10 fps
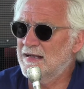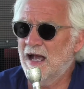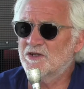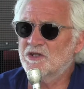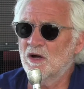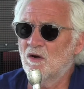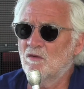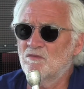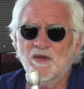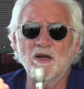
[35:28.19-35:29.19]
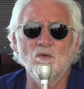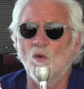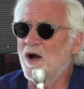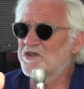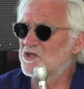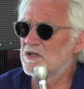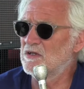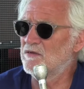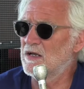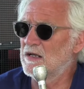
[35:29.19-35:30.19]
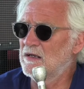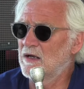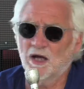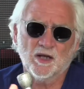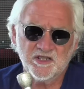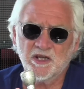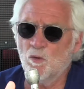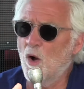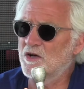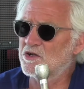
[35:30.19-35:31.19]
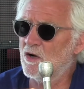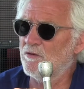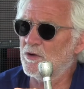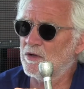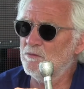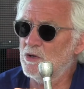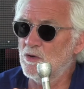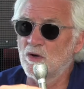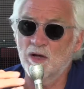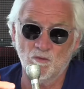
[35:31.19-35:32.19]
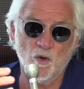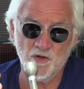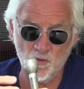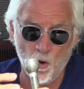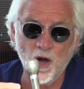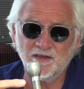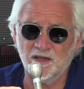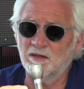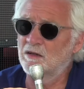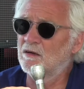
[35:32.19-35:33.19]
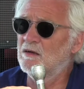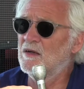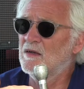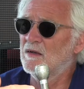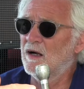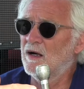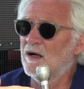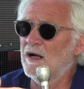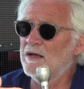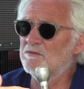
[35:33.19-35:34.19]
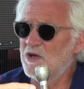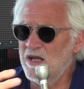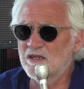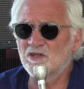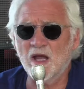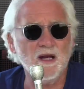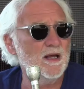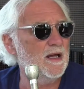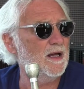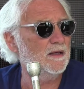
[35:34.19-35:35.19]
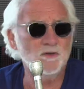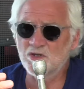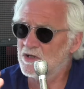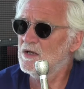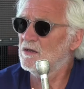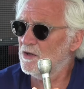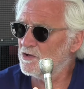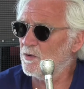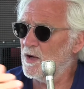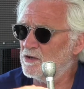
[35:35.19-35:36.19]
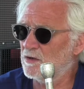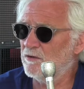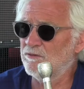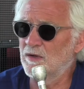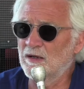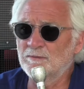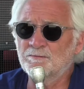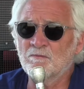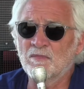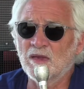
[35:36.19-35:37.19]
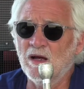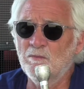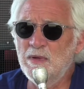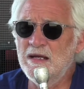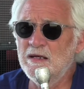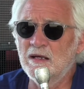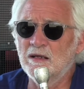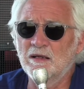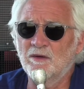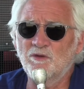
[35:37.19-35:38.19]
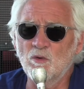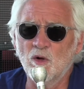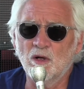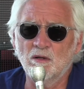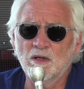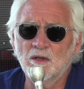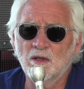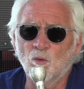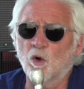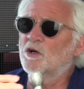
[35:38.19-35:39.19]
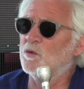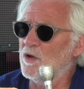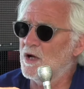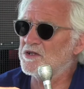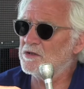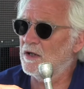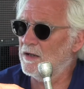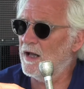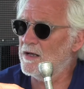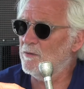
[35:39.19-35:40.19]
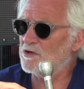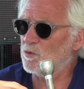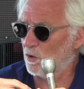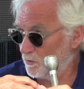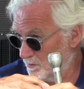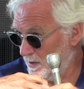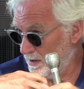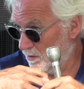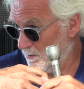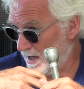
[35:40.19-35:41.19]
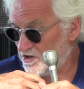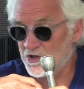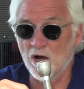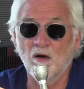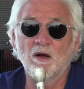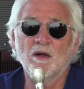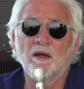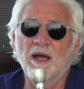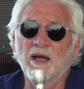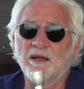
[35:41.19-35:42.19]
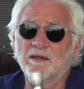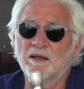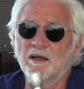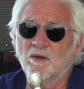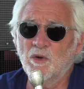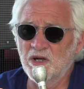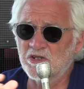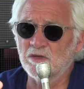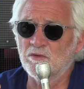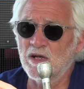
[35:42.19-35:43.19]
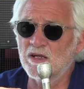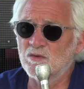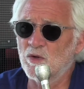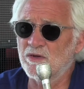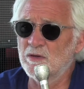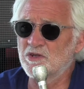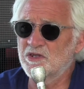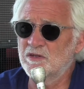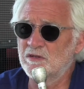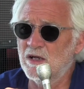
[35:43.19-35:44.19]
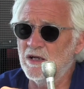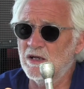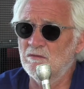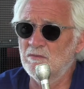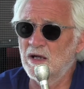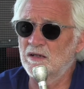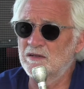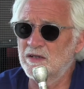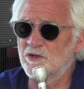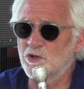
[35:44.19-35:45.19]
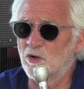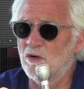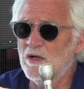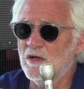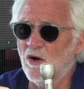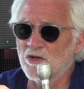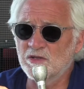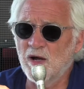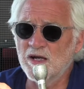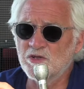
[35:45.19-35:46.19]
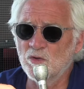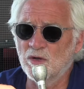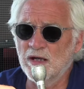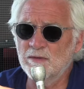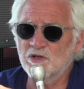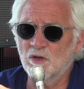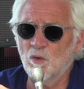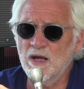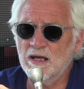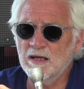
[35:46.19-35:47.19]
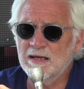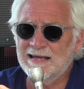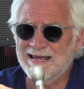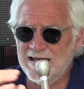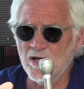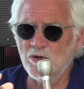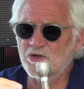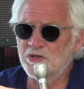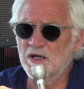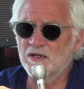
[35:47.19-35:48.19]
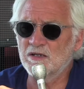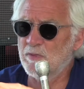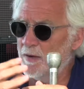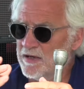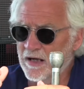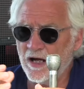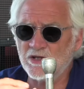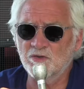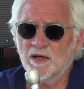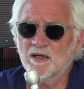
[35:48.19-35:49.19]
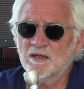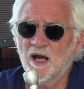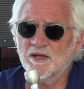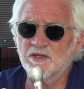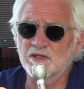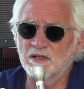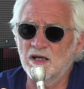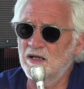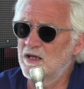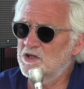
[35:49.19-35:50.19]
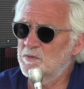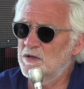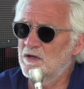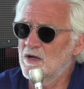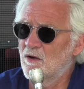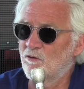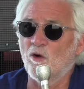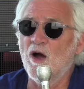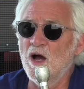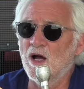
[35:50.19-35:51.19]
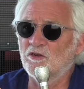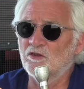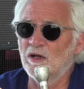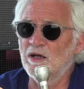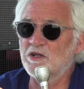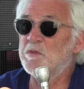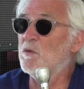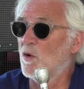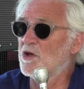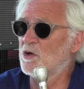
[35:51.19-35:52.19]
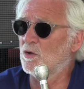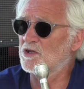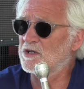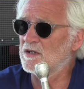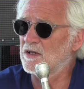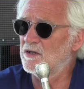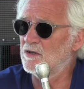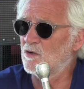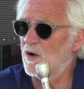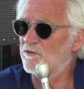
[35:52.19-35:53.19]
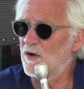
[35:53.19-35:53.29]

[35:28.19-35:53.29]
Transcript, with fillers: And so they don't watch TV mm-hmm. unless they watch it off their computer. And what you ought to do uh, and Heath Shanahan, who's their director of uh, uh, media, if you will, worked with us at, at Emmis, worked mm-hmm. with me on my show. Sure. And uh, we did some things with Emmis uh, uh, Digital on some high school games of the week. He understands that Bobby Cox recognizes it, and it's been, for us, it's been one of the coolest things I do, quite right.